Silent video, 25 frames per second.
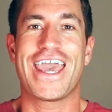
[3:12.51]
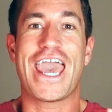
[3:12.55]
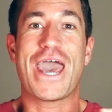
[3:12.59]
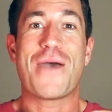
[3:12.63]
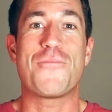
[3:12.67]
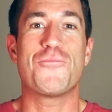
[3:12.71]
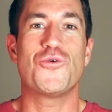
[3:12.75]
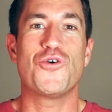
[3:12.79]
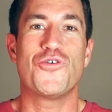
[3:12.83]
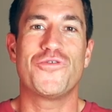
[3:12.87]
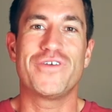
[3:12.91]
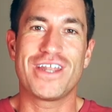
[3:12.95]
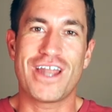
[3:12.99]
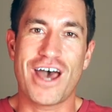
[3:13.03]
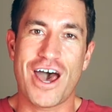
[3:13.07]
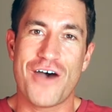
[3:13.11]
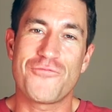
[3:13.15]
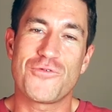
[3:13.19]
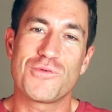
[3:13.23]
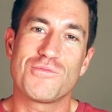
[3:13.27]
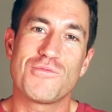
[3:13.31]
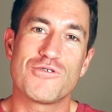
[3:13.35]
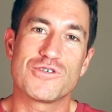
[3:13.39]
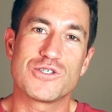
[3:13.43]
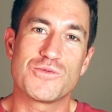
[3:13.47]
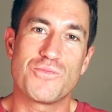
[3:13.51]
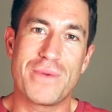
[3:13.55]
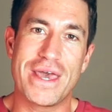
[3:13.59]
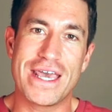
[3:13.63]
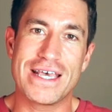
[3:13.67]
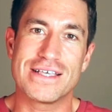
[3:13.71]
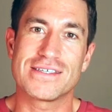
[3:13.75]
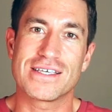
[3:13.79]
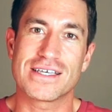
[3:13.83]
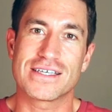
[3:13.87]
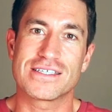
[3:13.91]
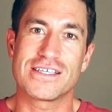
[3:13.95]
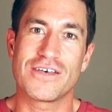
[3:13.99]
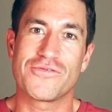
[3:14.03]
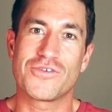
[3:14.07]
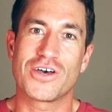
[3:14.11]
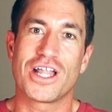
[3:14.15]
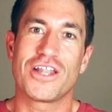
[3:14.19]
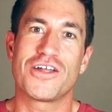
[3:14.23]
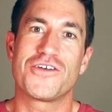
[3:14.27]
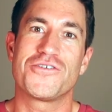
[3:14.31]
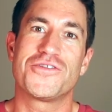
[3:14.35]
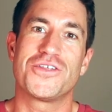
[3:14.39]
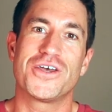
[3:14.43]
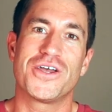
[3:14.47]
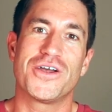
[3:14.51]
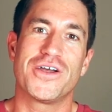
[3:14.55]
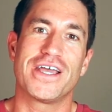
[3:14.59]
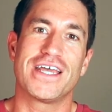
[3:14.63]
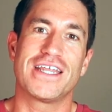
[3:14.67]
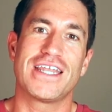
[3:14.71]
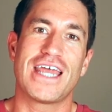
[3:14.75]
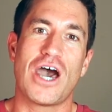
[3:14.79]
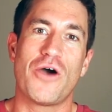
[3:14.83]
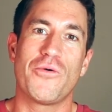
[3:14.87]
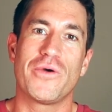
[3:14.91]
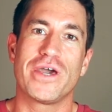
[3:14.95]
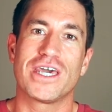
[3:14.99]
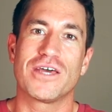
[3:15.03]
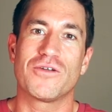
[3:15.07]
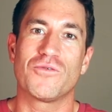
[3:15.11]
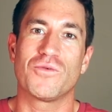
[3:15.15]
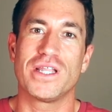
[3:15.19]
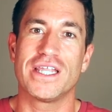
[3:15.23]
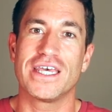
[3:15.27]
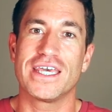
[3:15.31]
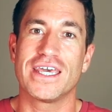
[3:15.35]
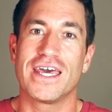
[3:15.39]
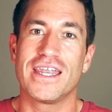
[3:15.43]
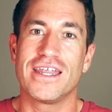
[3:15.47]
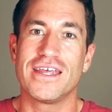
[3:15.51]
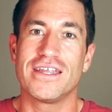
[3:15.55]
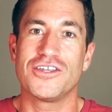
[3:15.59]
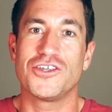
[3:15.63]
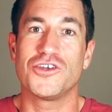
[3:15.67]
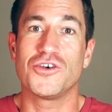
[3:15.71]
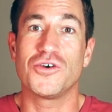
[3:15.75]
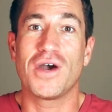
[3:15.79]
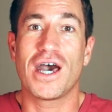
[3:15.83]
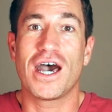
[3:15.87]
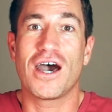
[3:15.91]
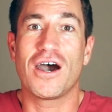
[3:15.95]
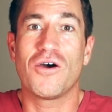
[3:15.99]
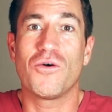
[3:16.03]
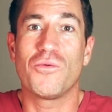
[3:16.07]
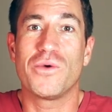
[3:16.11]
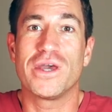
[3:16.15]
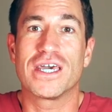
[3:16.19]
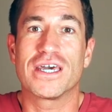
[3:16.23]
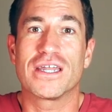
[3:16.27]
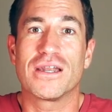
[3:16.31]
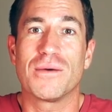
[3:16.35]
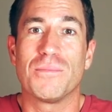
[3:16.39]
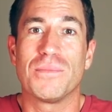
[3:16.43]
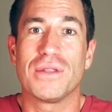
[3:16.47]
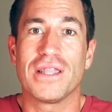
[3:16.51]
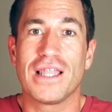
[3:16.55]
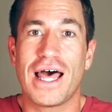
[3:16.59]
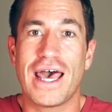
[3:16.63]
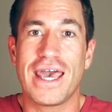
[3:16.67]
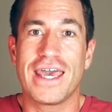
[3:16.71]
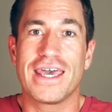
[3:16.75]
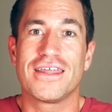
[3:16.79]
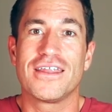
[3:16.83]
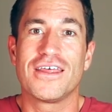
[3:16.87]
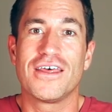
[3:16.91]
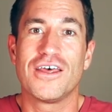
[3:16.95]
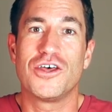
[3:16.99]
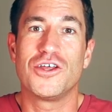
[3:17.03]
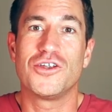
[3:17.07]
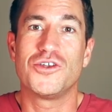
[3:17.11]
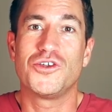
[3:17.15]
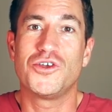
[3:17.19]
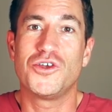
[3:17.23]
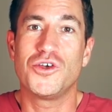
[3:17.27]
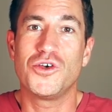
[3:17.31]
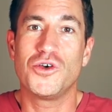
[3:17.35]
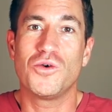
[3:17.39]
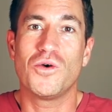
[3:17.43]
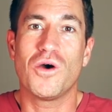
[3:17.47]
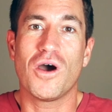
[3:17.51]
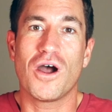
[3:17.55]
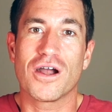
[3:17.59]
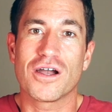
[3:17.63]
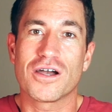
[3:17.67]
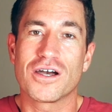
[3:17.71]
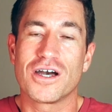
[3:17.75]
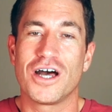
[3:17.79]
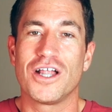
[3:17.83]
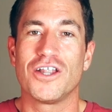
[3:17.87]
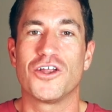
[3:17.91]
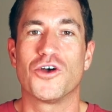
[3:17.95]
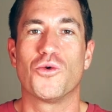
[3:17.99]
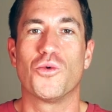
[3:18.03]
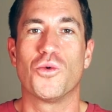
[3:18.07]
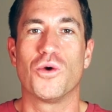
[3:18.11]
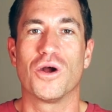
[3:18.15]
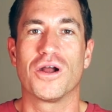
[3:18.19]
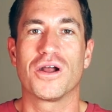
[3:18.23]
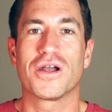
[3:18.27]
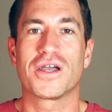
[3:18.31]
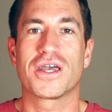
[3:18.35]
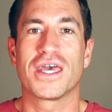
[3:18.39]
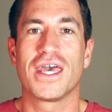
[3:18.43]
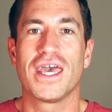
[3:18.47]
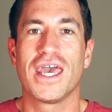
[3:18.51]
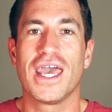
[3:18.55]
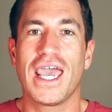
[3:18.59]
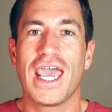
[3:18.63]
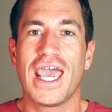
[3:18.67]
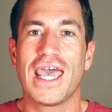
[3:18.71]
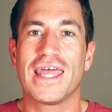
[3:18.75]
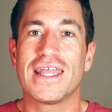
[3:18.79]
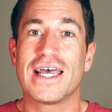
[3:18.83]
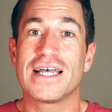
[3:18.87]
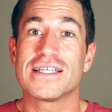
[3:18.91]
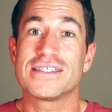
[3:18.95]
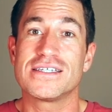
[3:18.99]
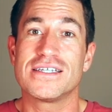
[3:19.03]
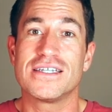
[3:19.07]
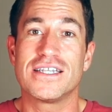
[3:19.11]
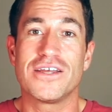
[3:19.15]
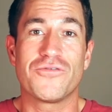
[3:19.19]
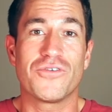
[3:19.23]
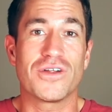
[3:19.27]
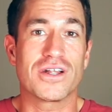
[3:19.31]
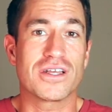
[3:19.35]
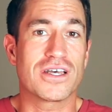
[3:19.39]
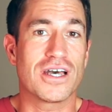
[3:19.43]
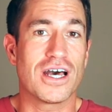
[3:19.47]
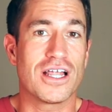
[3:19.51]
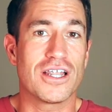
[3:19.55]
And moving on from those basics of color theory, now we can really get into how we can apply it to our color work, and that's in different